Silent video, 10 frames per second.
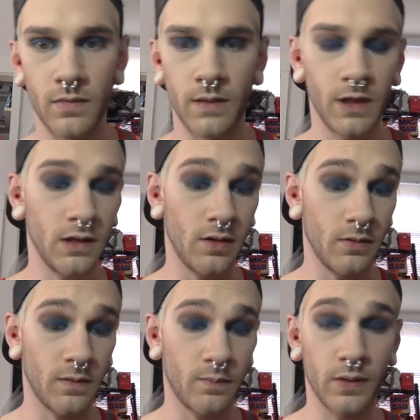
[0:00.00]
I'm going to go
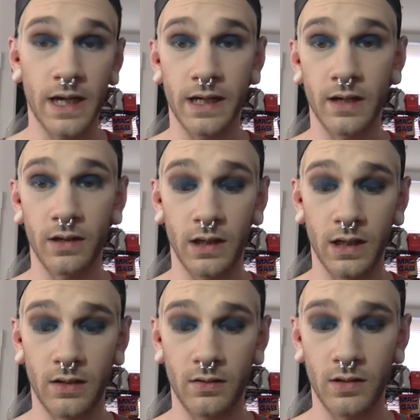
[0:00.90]
with Blackout
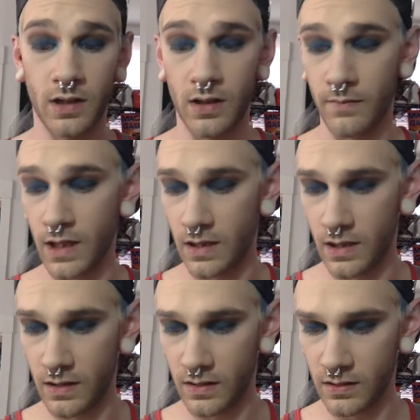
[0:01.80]
again, and
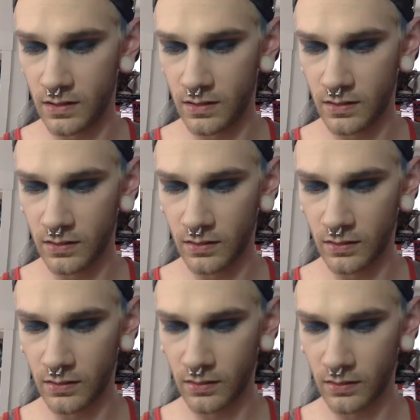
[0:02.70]
this
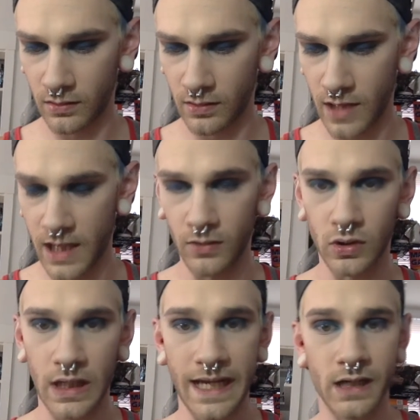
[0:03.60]
angled
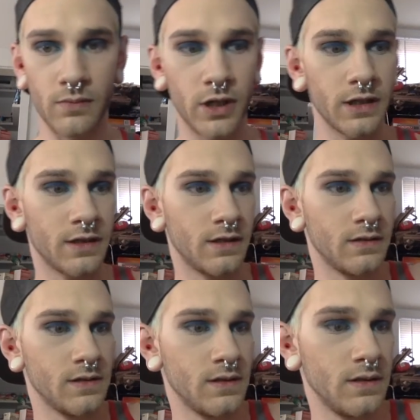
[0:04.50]
liner brush.
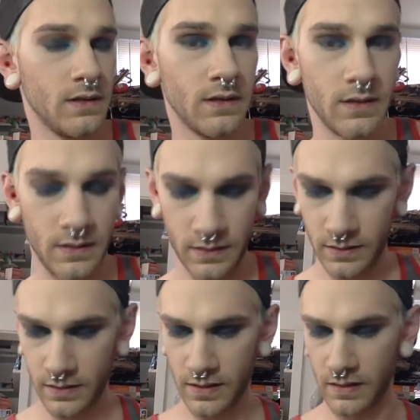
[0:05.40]

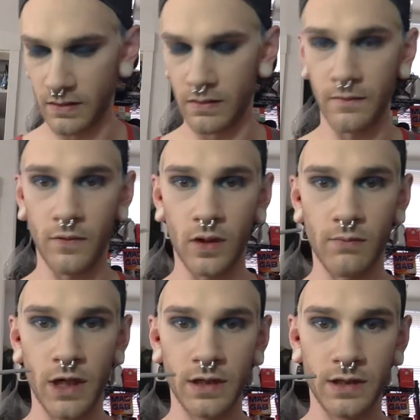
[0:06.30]
It's also a Sephora
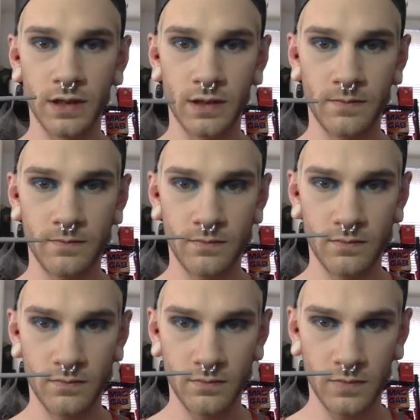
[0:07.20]
brush.
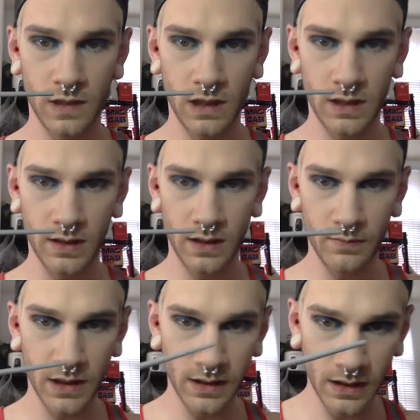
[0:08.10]
Can't see it,
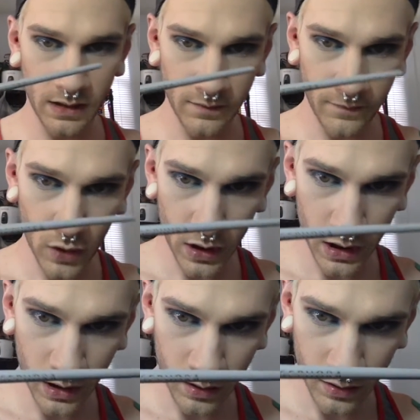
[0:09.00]
but it says
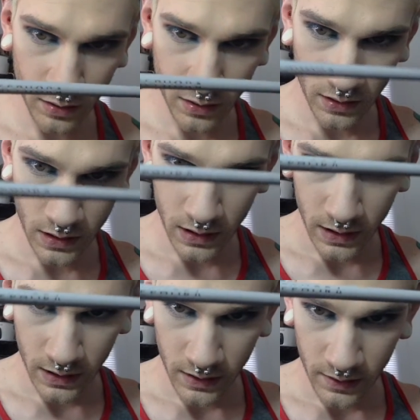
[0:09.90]
Sephora.
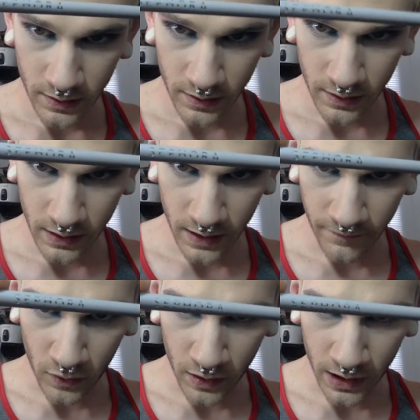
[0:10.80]
Sephora.